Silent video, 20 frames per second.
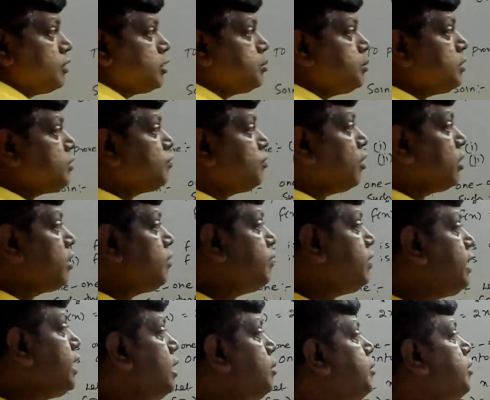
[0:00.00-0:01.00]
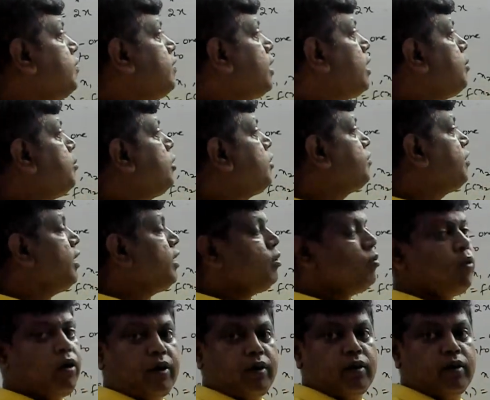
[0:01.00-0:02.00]
means for every element, we are able to find
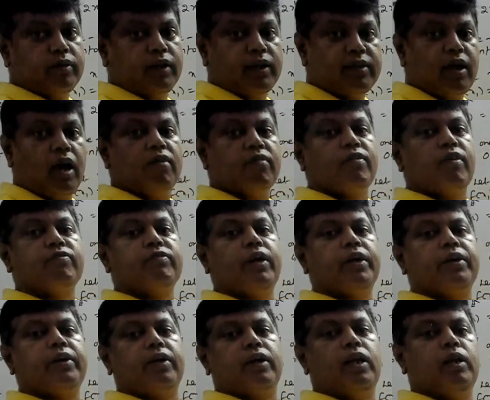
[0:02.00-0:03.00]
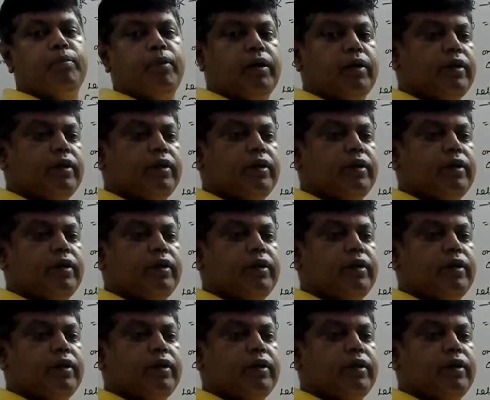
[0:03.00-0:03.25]
what? That is half of that element.